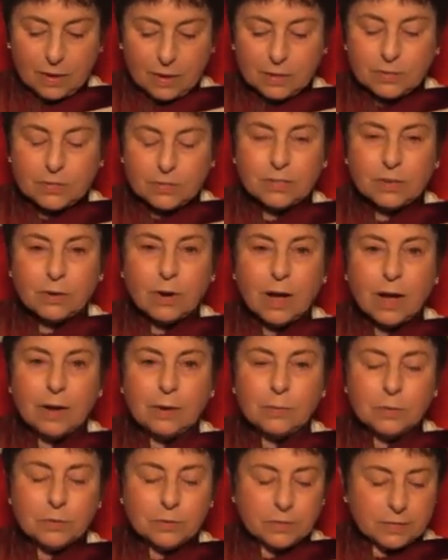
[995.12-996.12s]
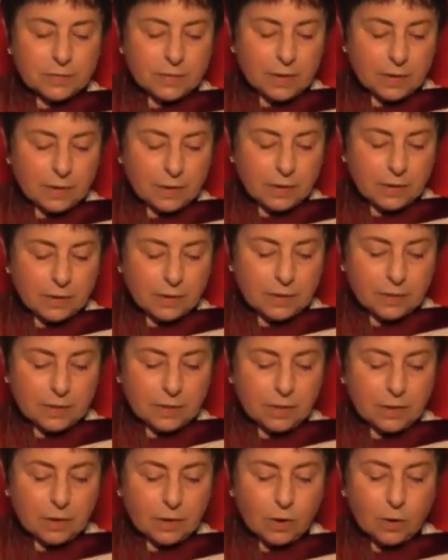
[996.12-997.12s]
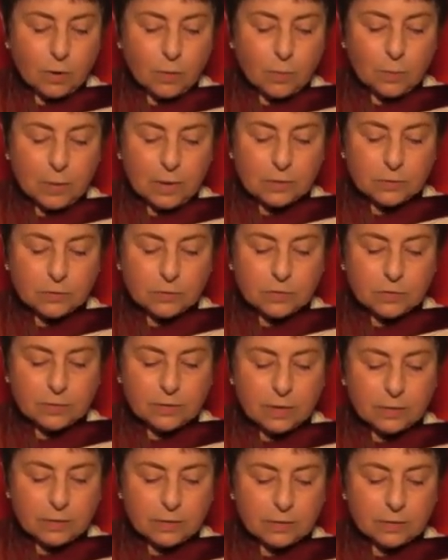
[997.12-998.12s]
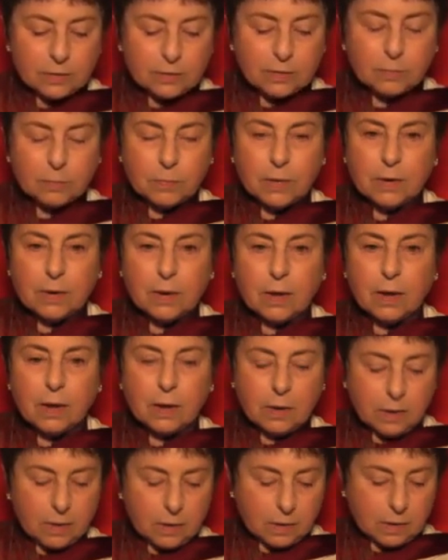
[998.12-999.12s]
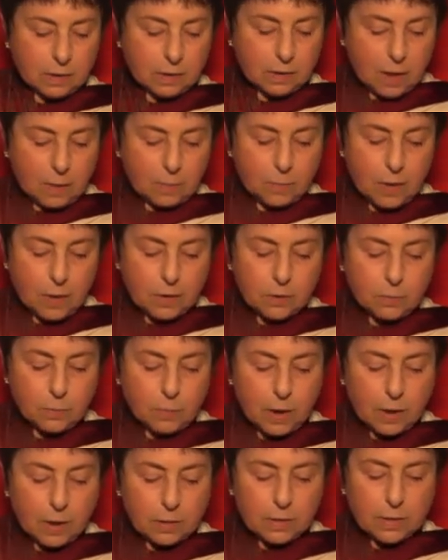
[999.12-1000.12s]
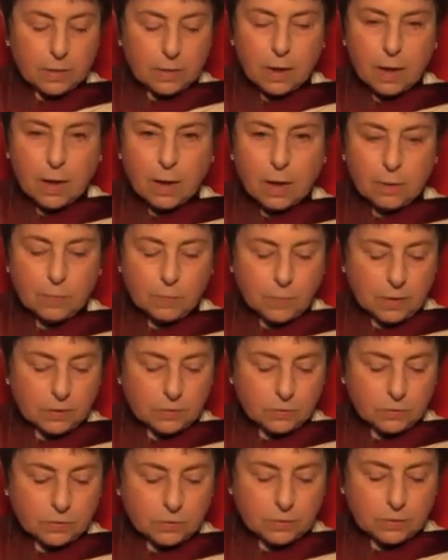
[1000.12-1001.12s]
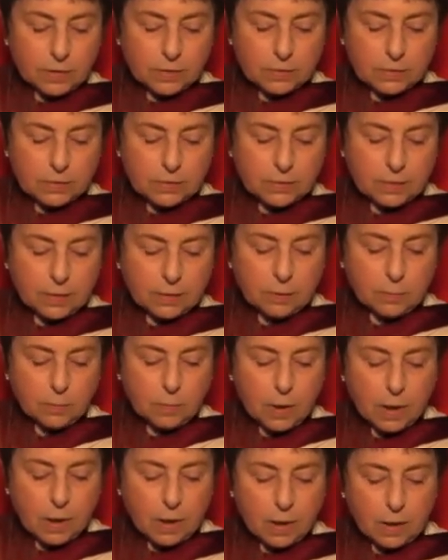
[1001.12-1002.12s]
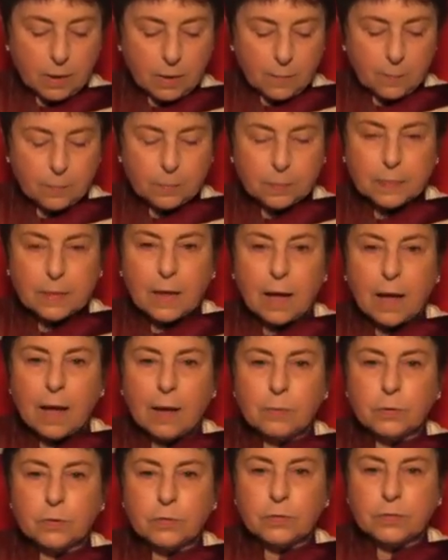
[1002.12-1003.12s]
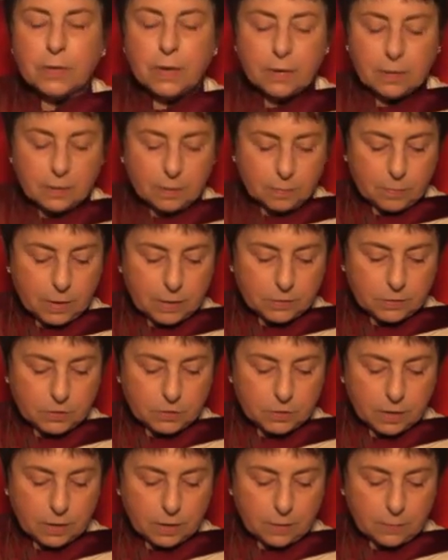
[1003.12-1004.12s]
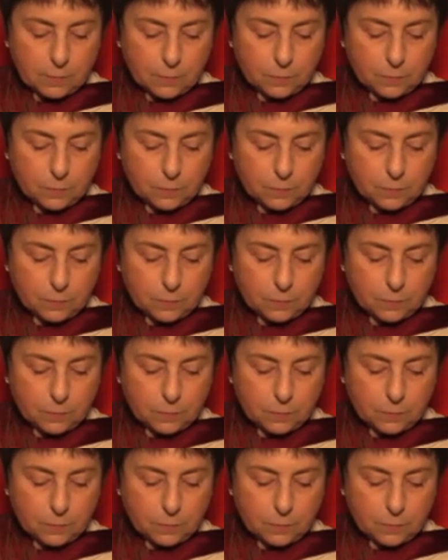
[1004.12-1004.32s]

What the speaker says: So I will say the Om Vajrasattva Samaya Manupalaya Vajrasattva Tenapa. I will say the mantra